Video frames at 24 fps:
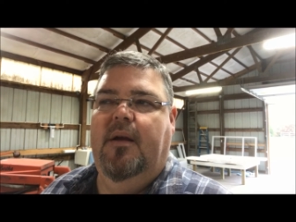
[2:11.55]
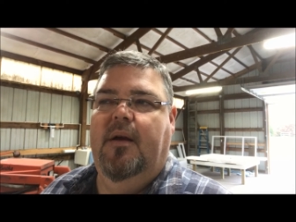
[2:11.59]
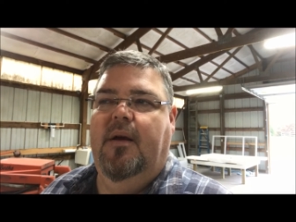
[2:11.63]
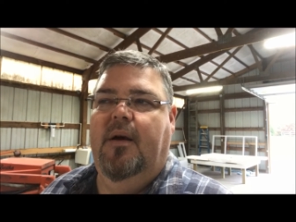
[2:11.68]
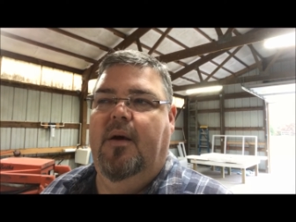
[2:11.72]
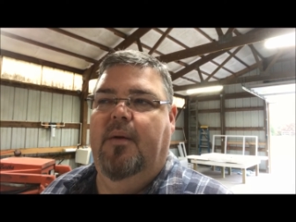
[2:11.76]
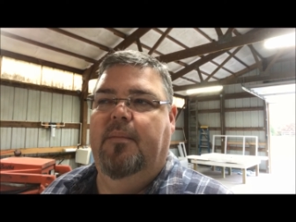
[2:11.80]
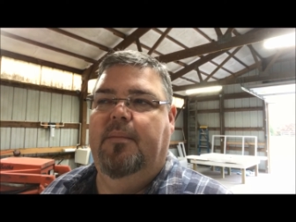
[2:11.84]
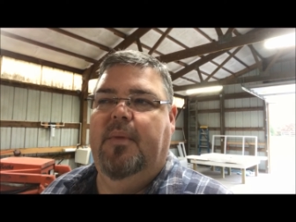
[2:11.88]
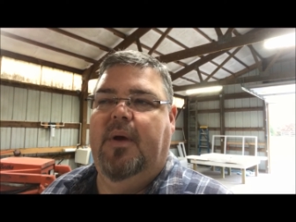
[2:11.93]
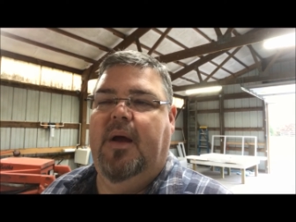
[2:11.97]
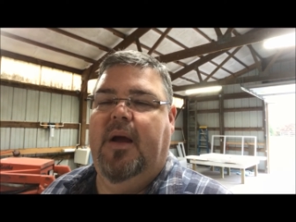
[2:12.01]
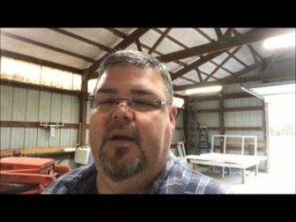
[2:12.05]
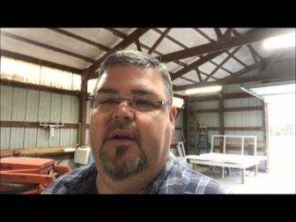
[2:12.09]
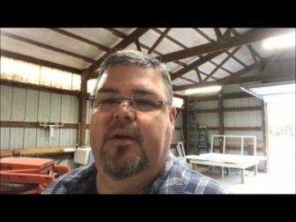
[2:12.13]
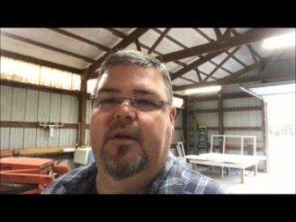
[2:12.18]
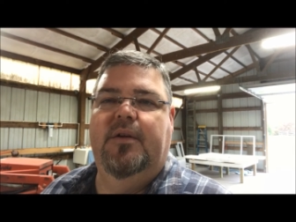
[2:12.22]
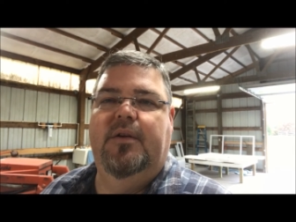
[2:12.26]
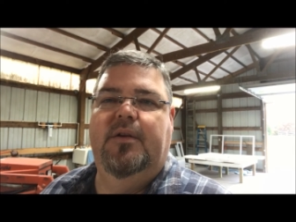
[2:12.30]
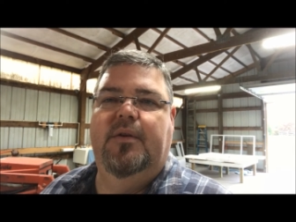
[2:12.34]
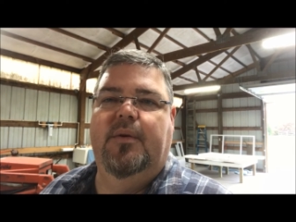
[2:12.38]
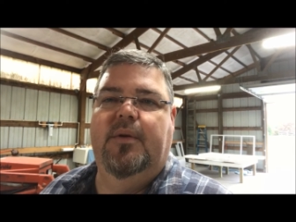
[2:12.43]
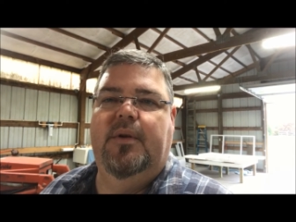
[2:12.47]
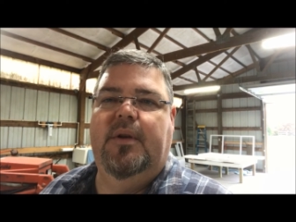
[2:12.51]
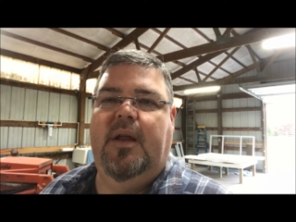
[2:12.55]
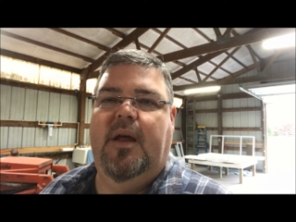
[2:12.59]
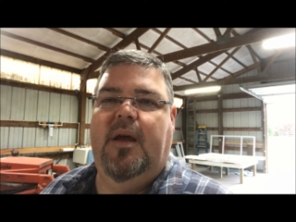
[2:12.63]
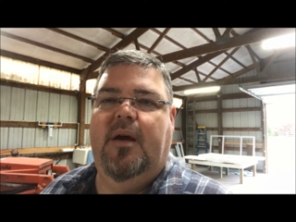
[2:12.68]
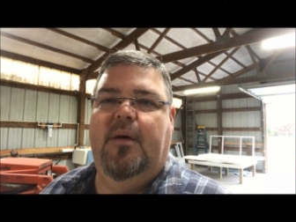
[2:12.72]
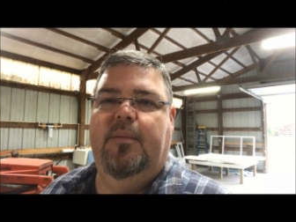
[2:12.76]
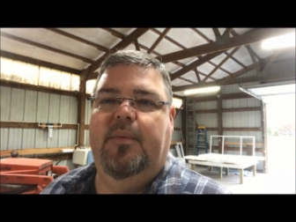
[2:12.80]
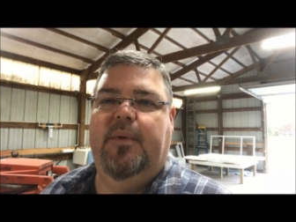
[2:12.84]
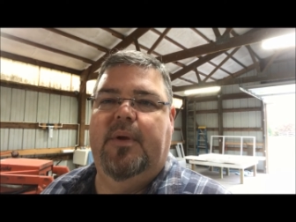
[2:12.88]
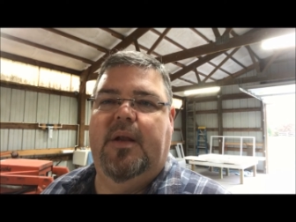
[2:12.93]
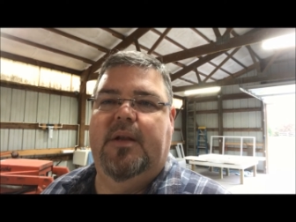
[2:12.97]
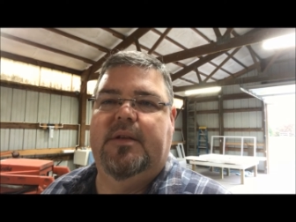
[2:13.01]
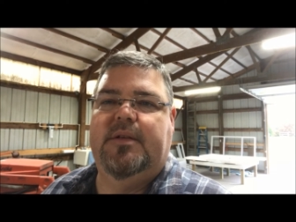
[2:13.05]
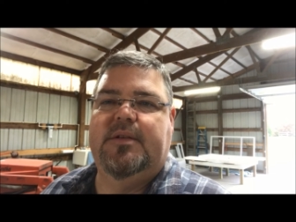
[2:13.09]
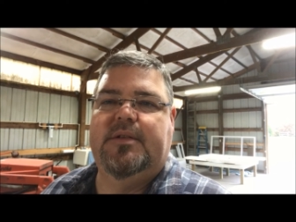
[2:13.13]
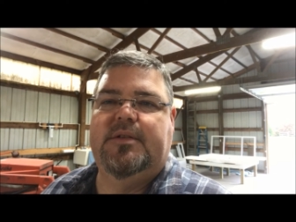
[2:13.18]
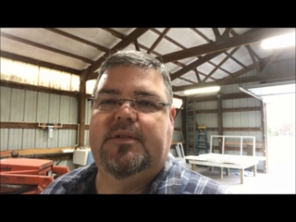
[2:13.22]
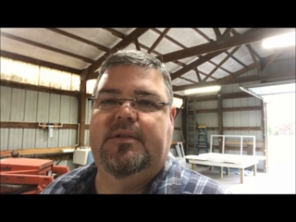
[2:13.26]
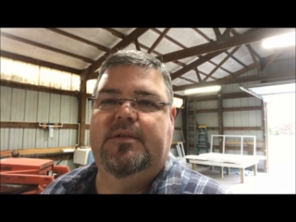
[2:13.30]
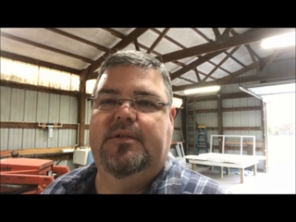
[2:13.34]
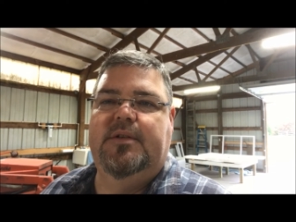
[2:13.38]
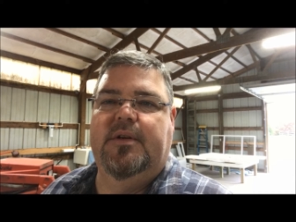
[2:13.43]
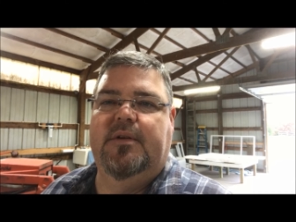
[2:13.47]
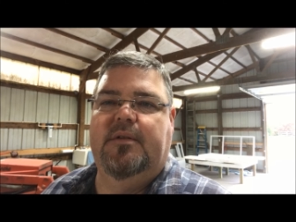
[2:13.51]
I could do it now, but I
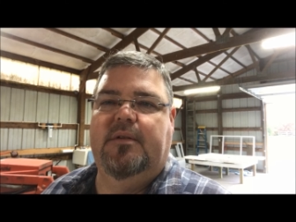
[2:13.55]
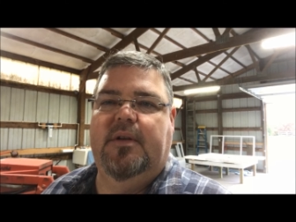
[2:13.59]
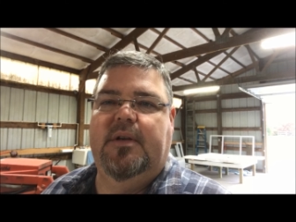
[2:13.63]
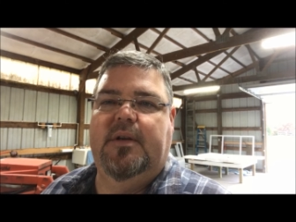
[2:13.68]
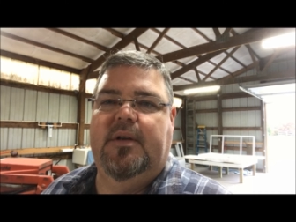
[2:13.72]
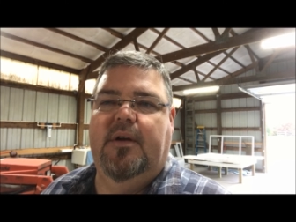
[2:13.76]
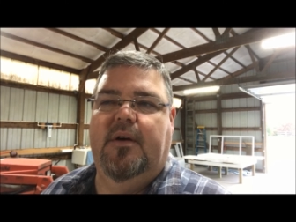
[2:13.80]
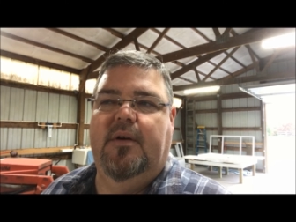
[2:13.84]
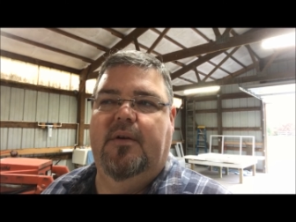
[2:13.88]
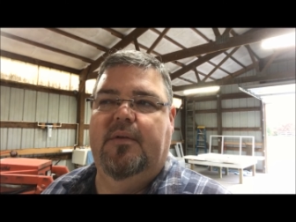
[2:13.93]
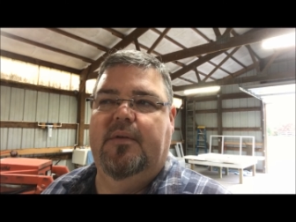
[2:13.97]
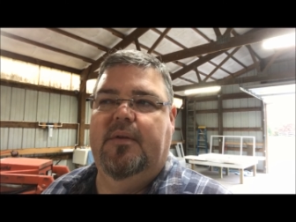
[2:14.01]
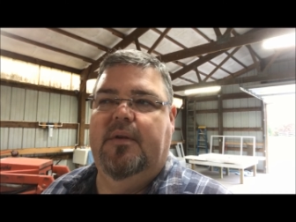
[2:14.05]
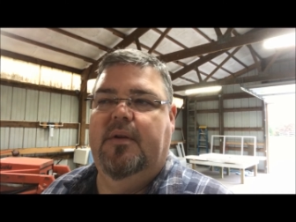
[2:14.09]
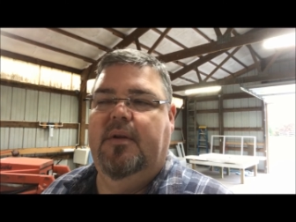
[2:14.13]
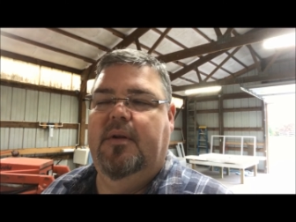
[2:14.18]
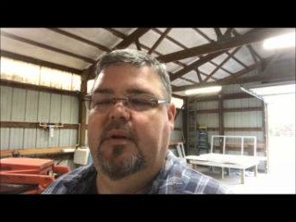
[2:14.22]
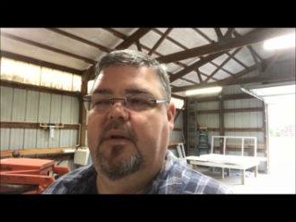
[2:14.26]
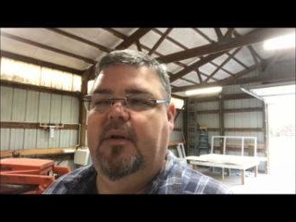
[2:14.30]
just generally don't.